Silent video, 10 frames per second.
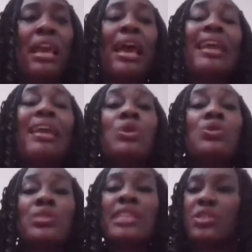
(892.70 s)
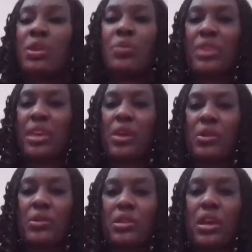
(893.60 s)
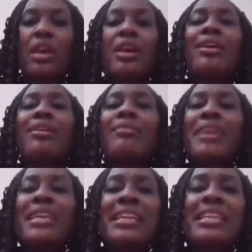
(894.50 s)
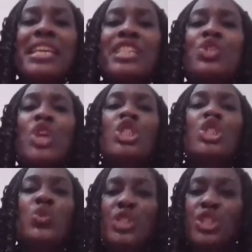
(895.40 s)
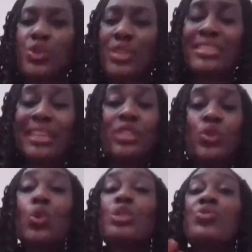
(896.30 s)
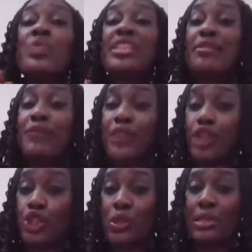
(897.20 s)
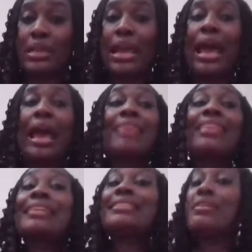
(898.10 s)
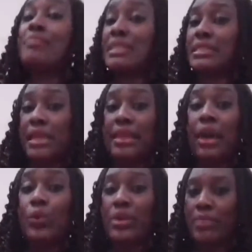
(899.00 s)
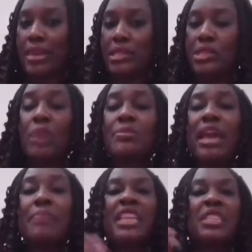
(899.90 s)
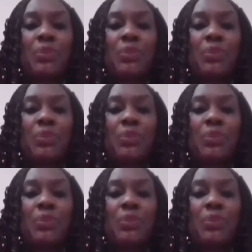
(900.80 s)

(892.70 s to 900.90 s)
And I want to say something else. Reading is not restricted to only reading fiction. That's a mistake that we make. Sometimes as